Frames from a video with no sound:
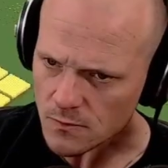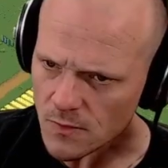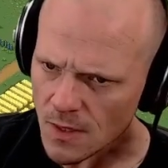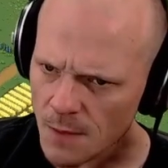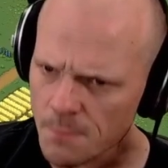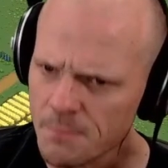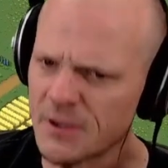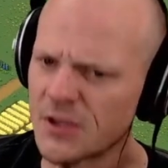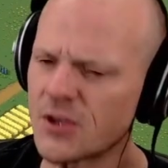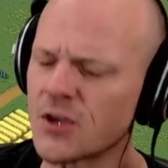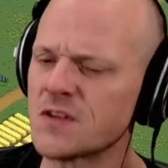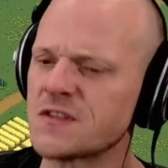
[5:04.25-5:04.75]

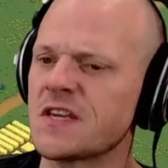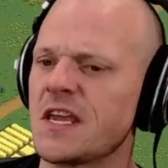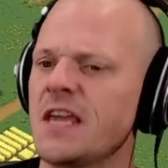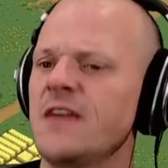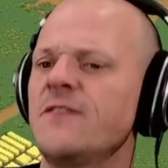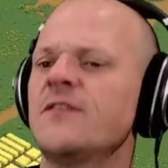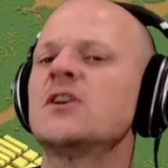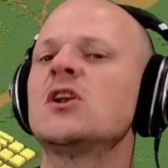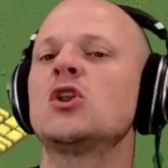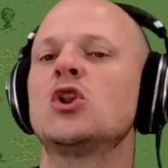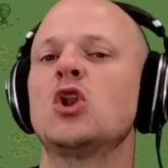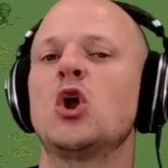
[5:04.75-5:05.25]
Because
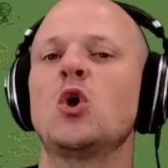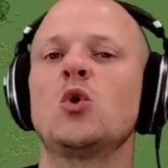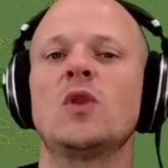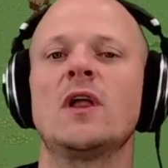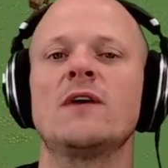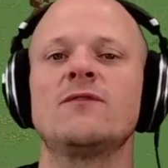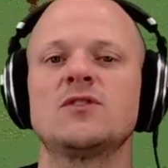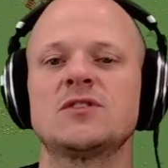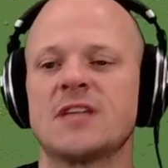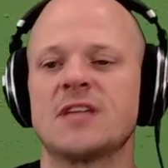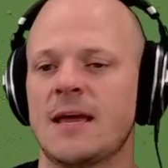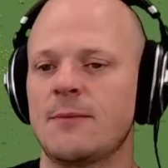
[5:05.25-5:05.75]
even a low
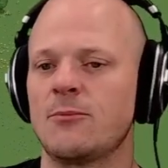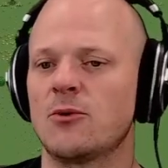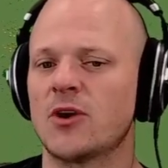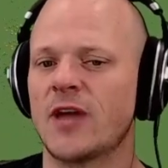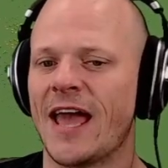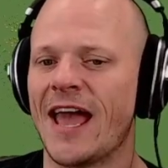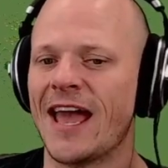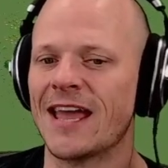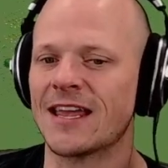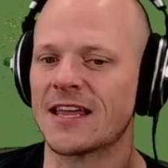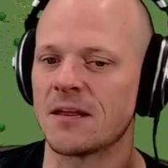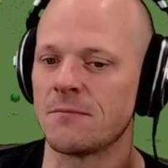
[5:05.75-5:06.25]
level table
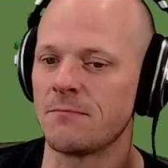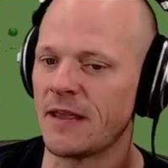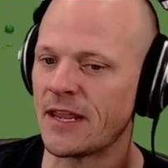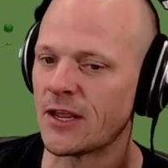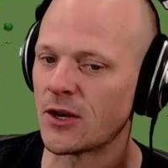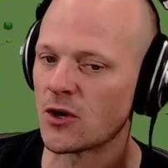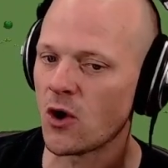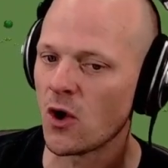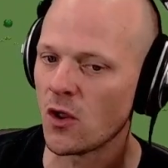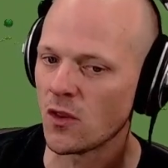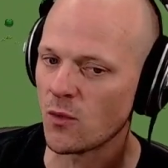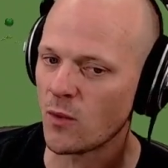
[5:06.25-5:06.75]
cat can make it
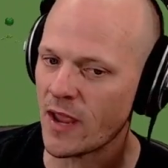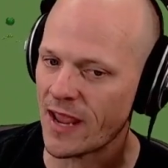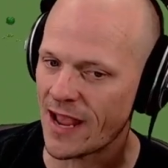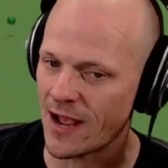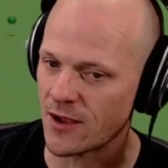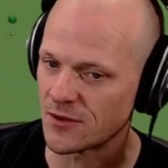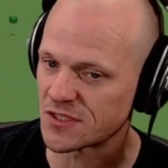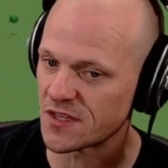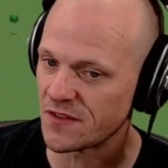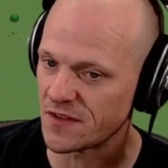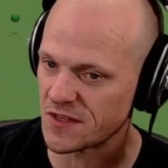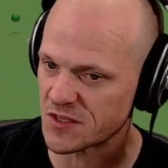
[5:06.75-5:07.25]
all the way
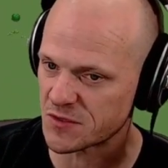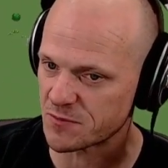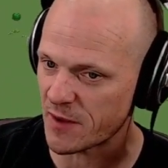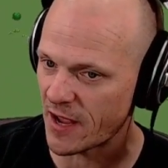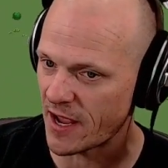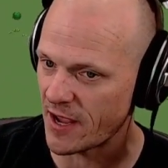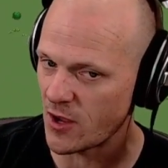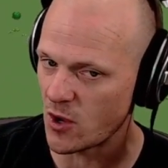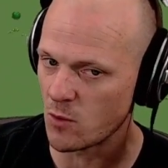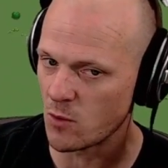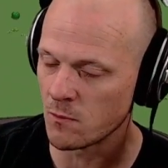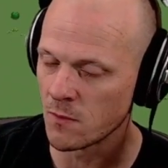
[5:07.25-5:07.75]
out to this
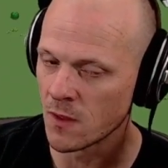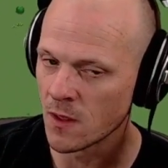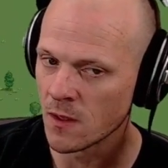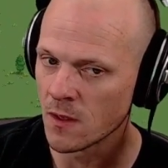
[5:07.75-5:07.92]
biome.